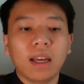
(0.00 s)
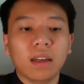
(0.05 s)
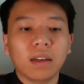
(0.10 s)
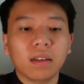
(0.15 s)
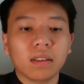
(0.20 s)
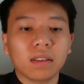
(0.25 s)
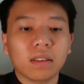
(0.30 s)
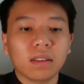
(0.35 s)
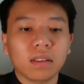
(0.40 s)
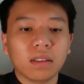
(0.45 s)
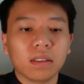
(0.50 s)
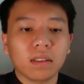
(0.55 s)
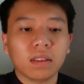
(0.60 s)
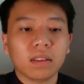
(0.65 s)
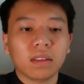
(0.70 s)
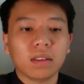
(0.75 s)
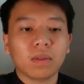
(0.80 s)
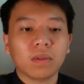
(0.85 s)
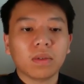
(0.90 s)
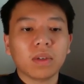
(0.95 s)
And
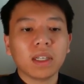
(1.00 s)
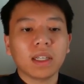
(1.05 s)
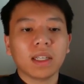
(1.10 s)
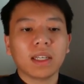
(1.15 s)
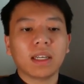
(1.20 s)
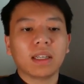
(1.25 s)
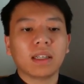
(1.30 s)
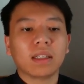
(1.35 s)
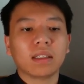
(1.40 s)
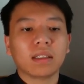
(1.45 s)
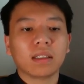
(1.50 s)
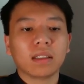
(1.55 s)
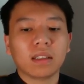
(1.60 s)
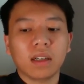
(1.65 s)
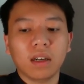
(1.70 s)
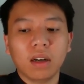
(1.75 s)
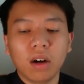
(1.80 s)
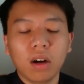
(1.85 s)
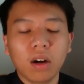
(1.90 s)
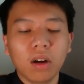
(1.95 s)
really,
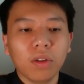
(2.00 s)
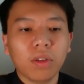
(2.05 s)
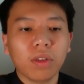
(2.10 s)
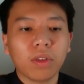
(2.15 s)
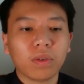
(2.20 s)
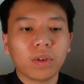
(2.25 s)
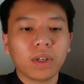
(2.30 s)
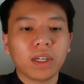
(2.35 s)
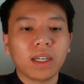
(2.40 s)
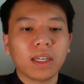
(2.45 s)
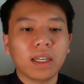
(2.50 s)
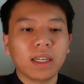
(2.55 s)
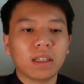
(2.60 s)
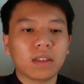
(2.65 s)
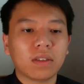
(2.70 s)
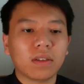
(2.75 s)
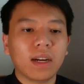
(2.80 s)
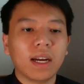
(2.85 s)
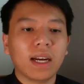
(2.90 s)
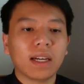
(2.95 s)
all three
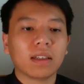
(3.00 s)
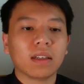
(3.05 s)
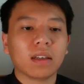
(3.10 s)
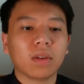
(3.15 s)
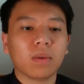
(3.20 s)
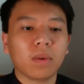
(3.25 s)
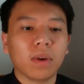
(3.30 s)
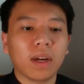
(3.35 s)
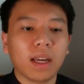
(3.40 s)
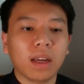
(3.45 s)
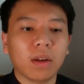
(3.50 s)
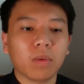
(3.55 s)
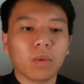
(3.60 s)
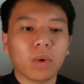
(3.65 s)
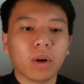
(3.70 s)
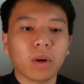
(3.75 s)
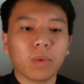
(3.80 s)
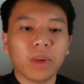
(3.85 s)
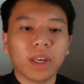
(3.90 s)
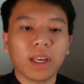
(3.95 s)
interact in a way
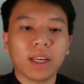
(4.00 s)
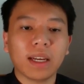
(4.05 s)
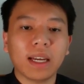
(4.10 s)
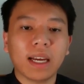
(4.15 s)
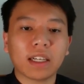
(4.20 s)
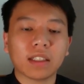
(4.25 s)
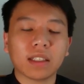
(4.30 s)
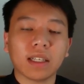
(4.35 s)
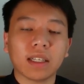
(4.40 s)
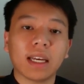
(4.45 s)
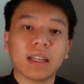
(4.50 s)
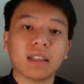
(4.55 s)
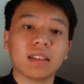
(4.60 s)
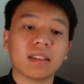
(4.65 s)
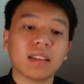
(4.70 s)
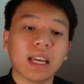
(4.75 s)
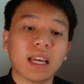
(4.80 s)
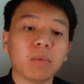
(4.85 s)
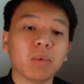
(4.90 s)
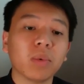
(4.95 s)
where we can actually get
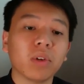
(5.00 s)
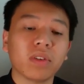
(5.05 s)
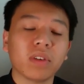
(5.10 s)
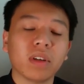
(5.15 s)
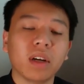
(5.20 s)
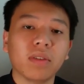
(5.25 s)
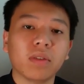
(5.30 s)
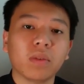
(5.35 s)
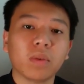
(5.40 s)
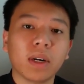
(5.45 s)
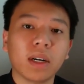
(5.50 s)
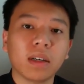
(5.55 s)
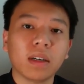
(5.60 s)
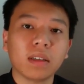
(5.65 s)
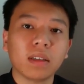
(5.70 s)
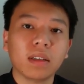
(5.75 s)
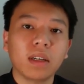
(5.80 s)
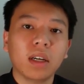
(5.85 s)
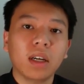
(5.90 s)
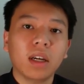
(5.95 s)
stable software
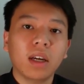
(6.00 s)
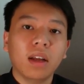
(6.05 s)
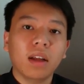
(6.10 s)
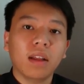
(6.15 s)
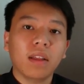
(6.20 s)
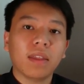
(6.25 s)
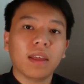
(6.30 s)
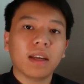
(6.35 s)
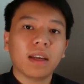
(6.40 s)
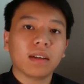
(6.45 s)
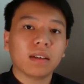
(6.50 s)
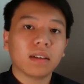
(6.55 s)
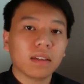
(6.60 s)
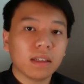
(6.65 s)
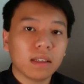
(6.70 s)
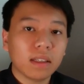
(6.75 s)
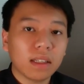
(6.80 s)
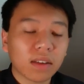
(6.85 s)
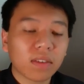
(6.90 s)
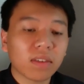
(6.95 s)
that
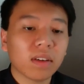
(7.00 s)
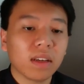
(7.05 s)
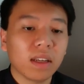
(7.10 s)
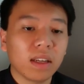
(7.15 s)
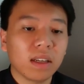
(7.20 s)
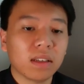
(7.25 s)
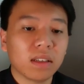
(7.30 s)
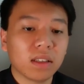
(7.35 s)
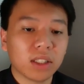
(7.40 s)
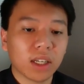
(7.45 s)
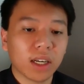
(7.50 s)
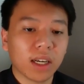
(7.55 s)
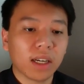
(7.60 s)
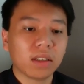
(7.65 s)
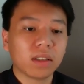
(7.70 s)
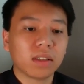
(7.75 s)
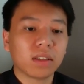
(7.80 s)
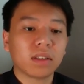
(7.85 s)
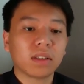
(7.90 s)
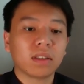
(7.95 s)
doesn't need to
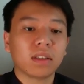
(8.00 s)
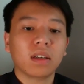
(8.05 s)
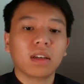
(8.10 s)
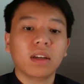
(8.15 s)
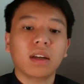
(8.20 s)
change,